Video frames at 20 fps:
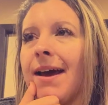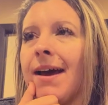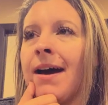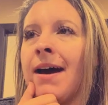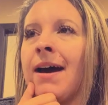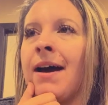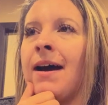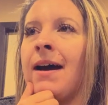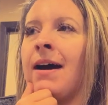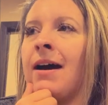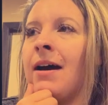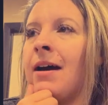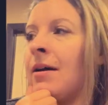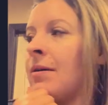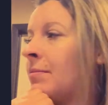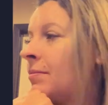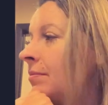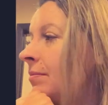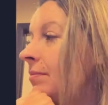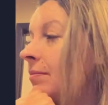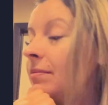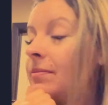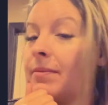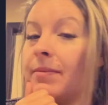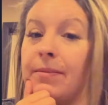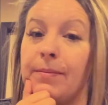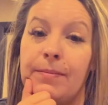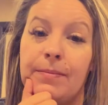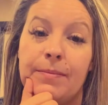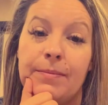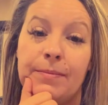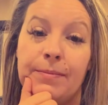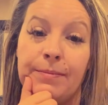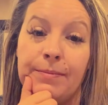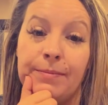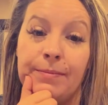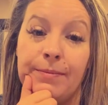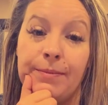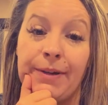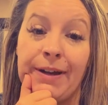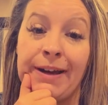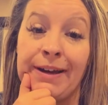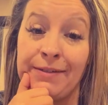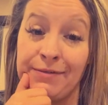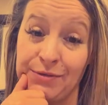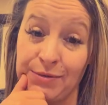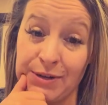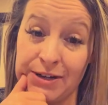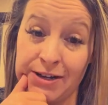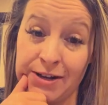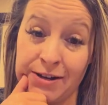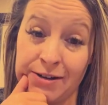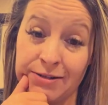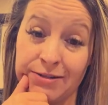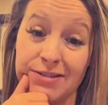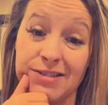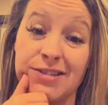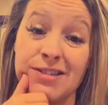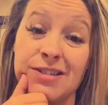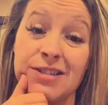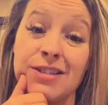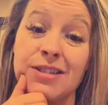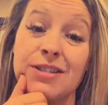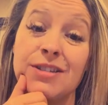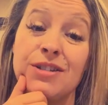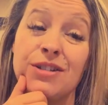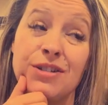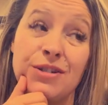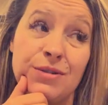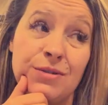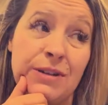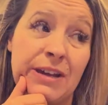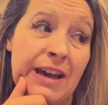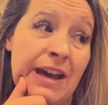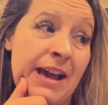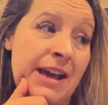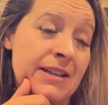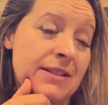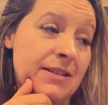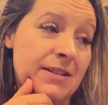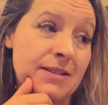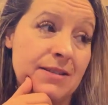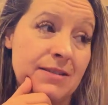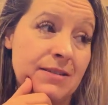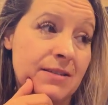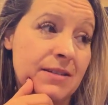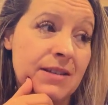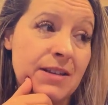Um, I have three dogs, two cats.